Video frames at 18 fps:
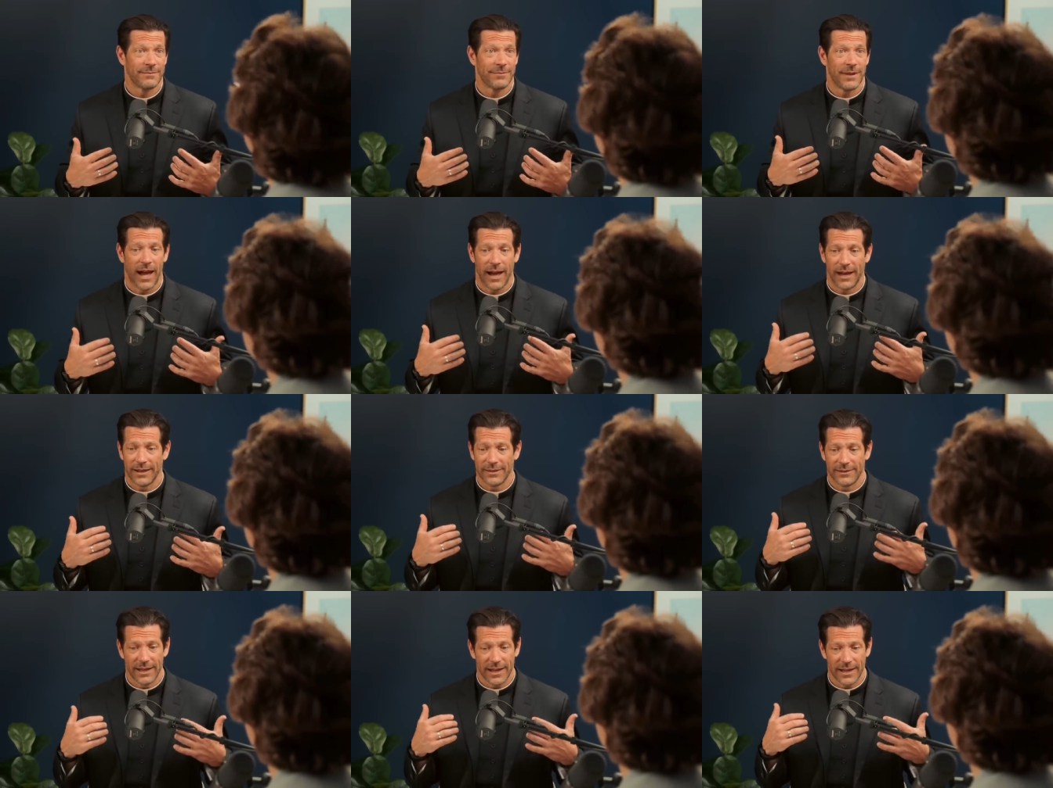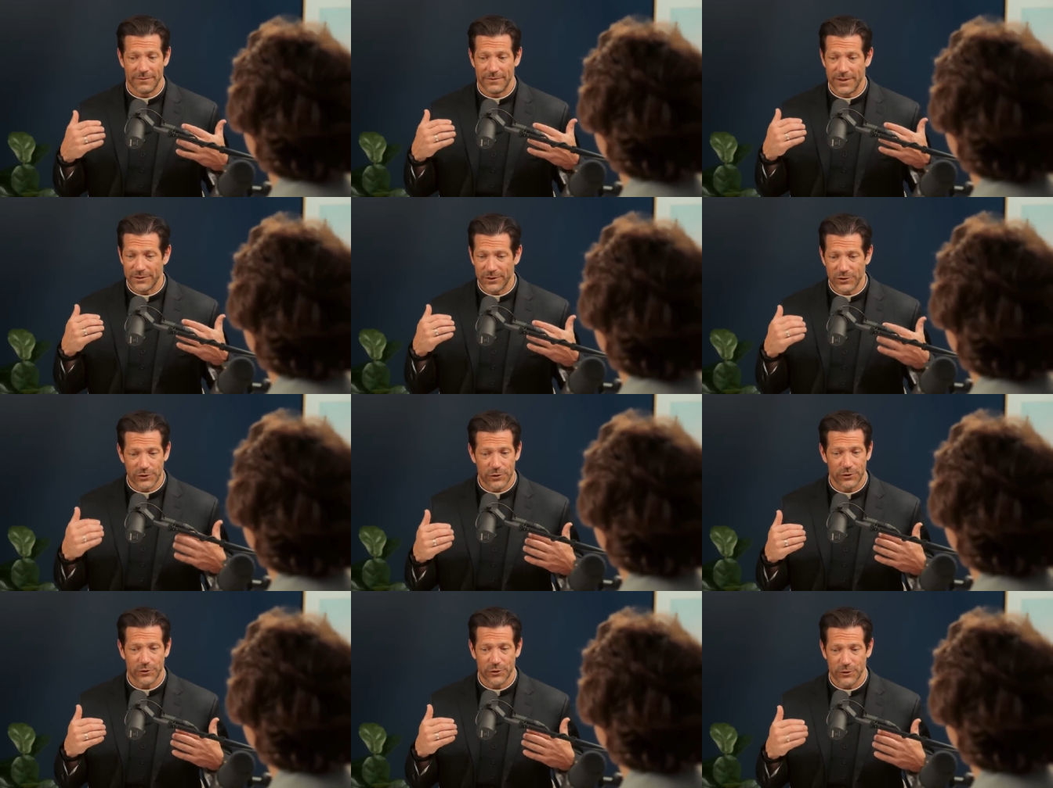I, right. th- if this
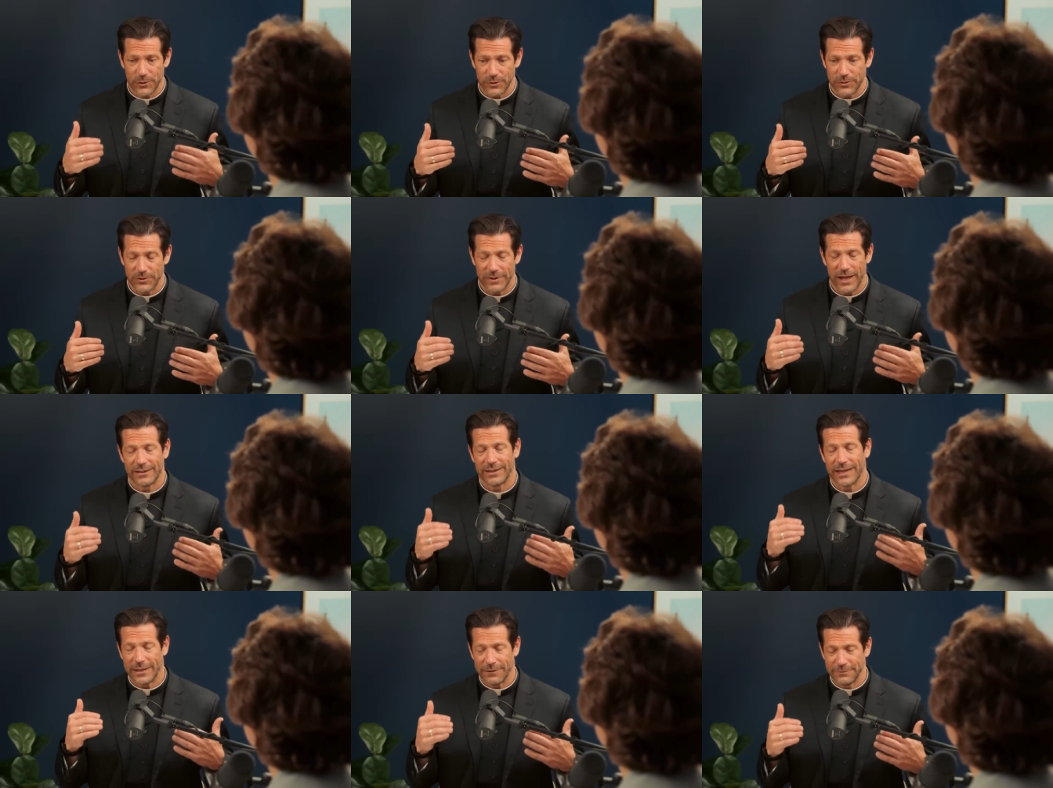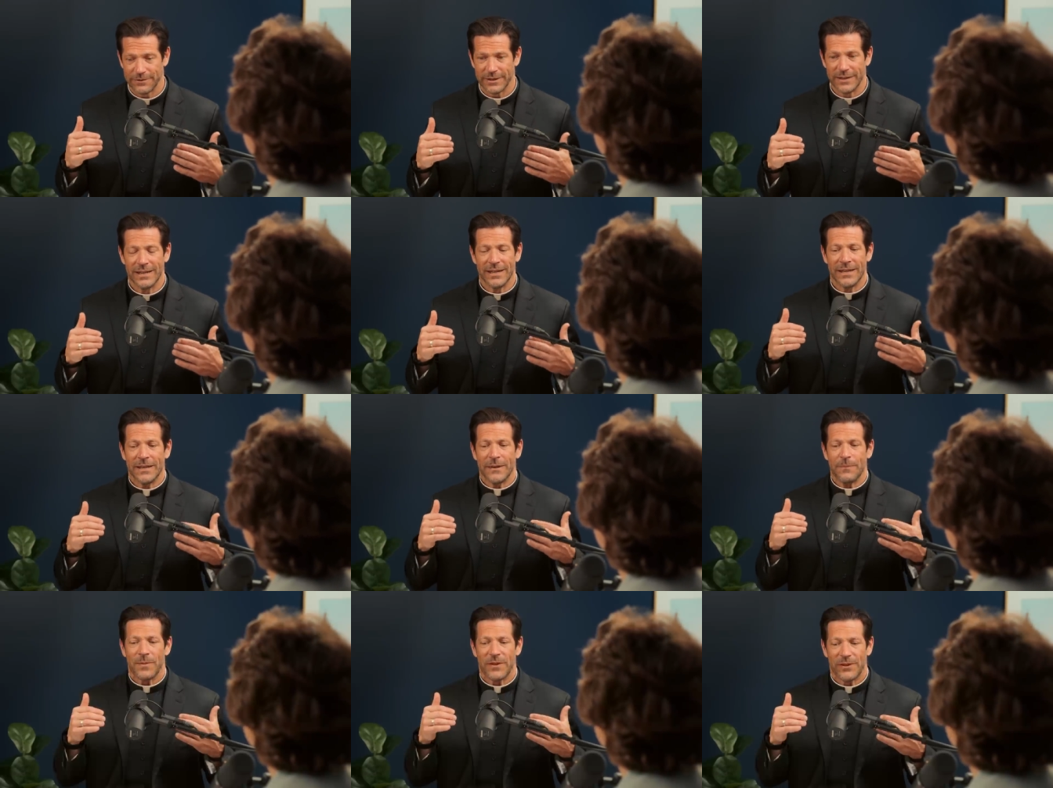is your truth, not if.
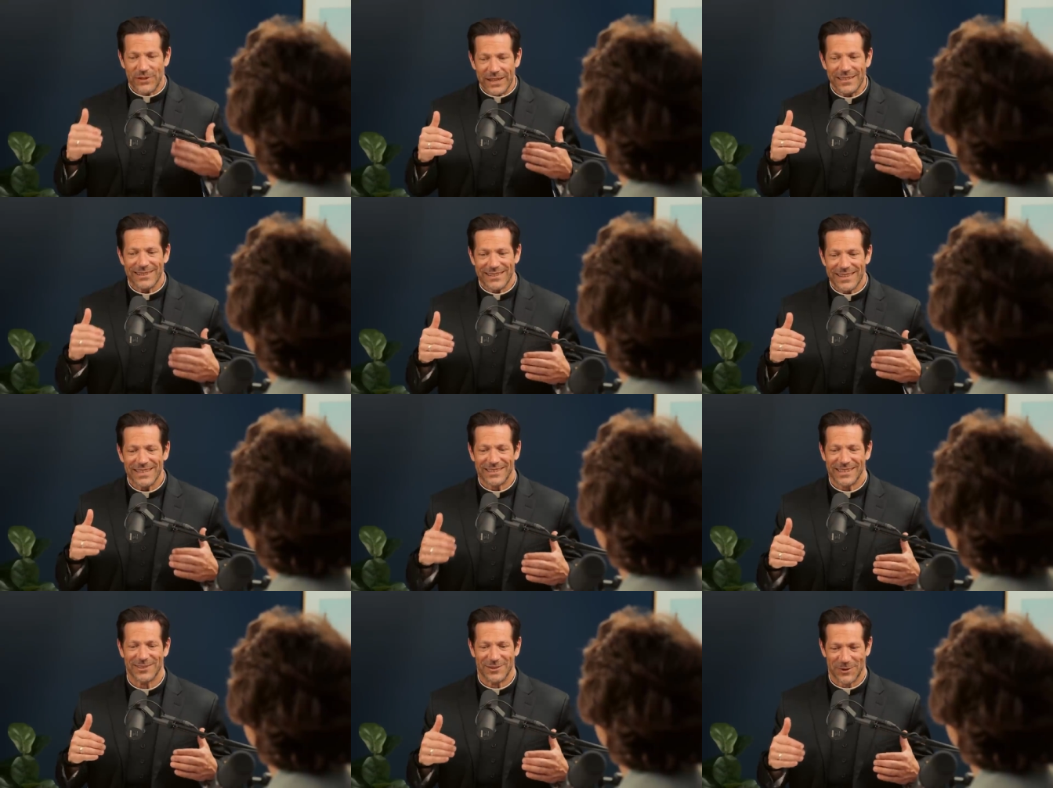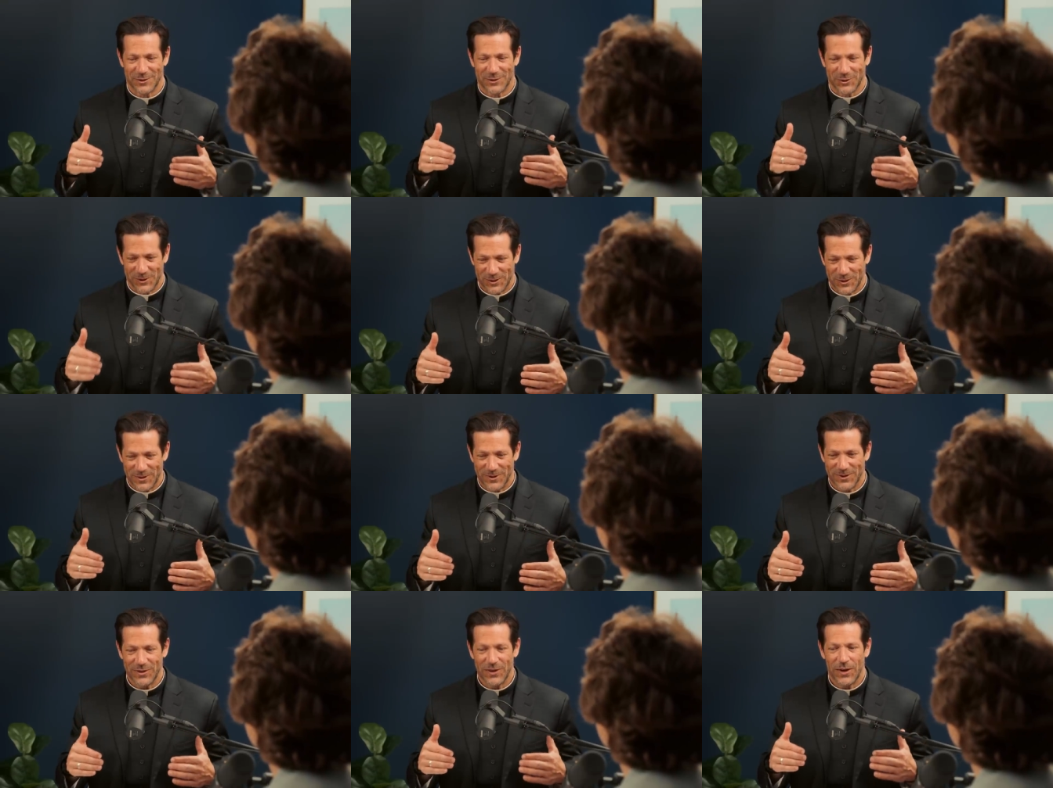Since this is your
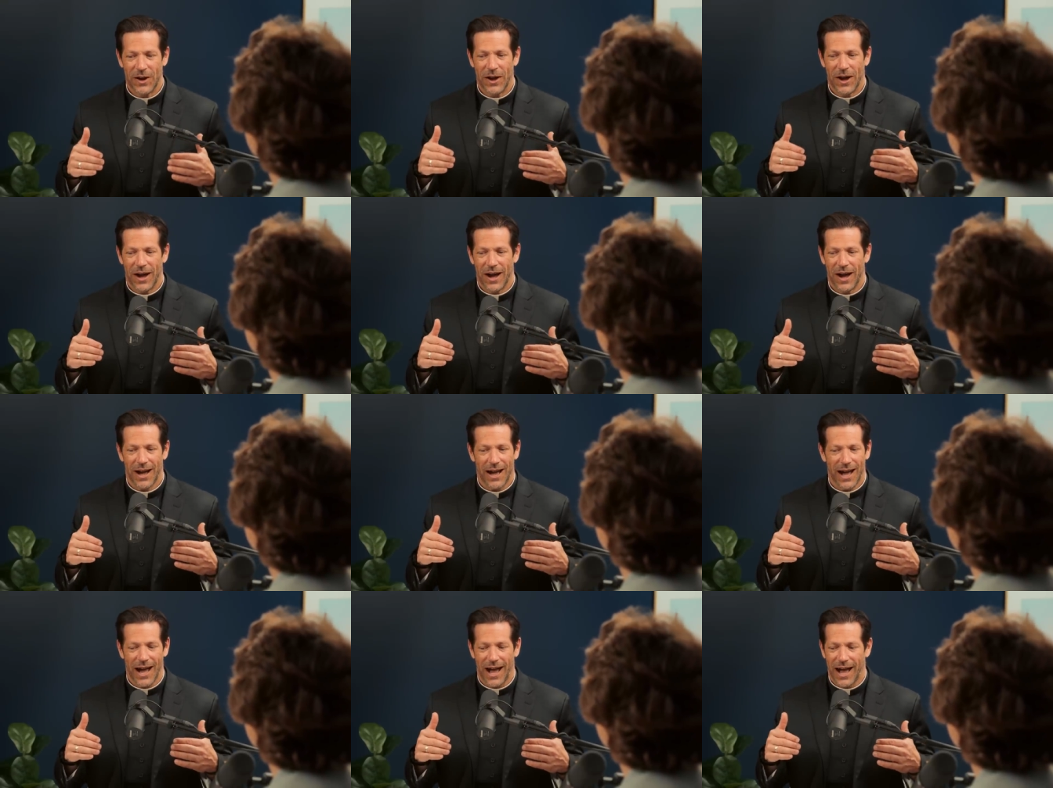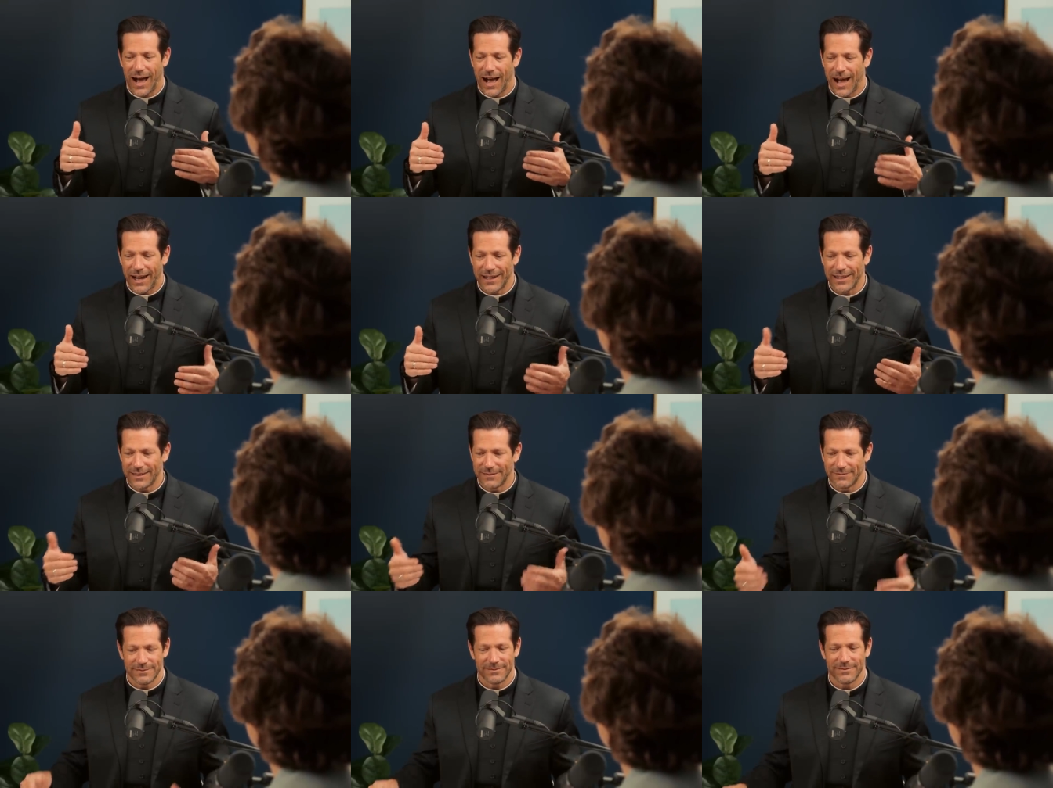truth,
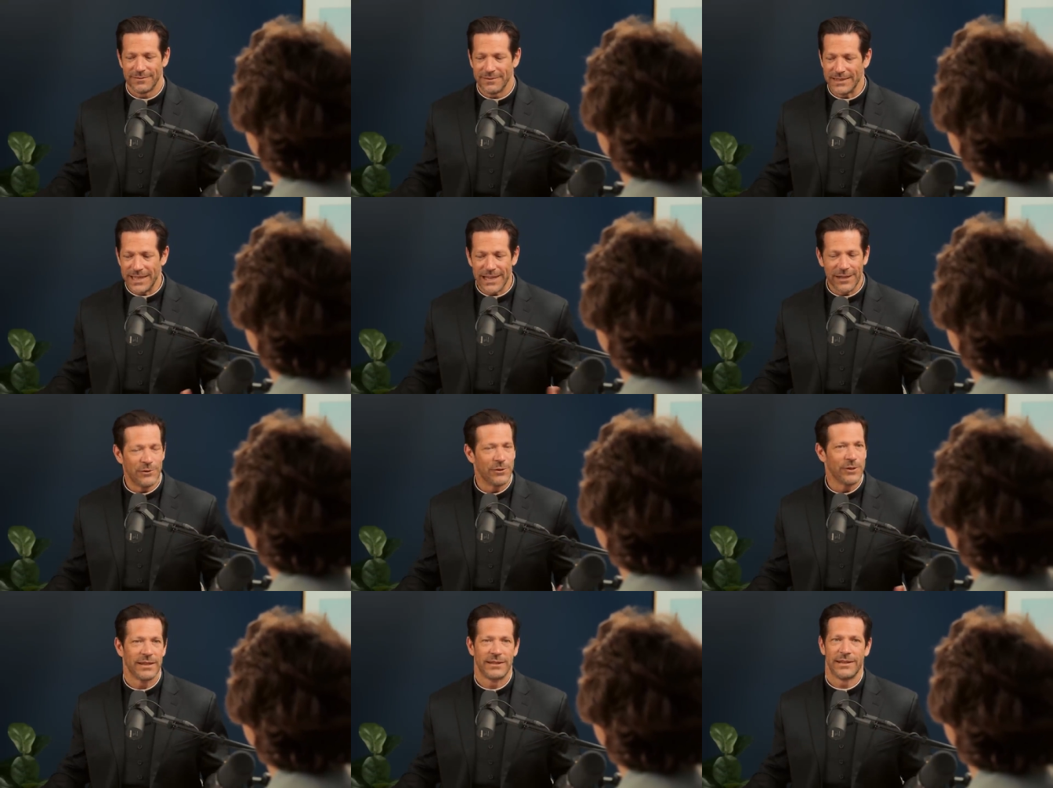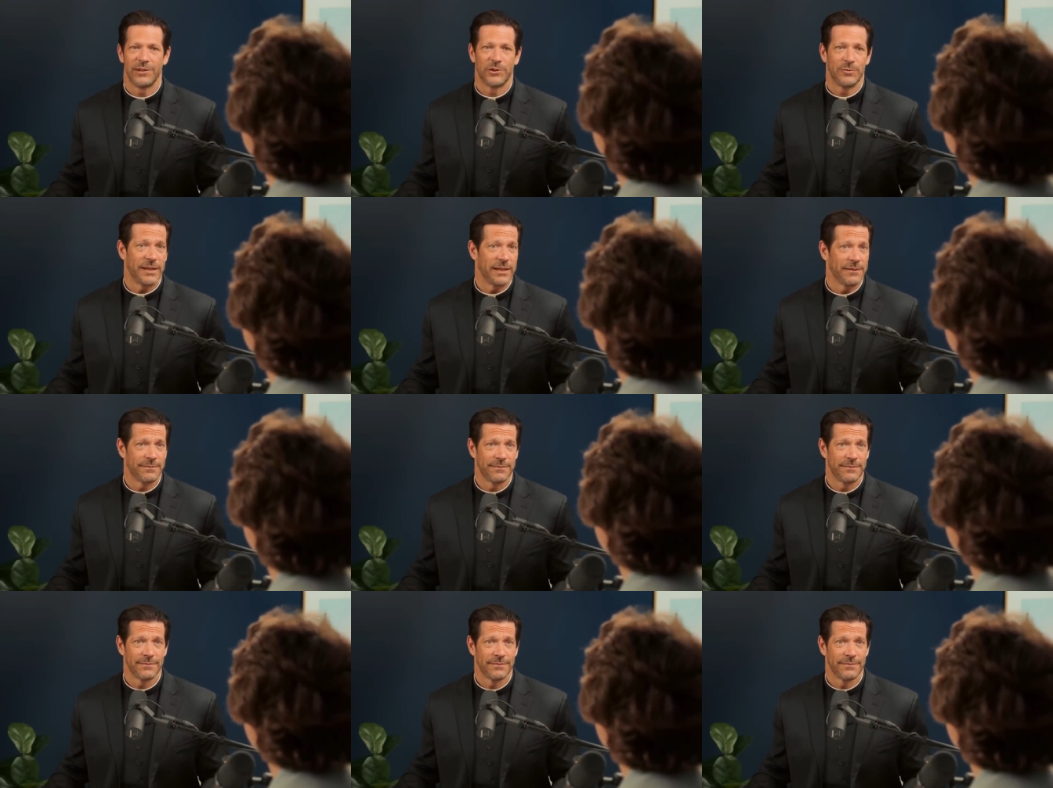I need you to teach me.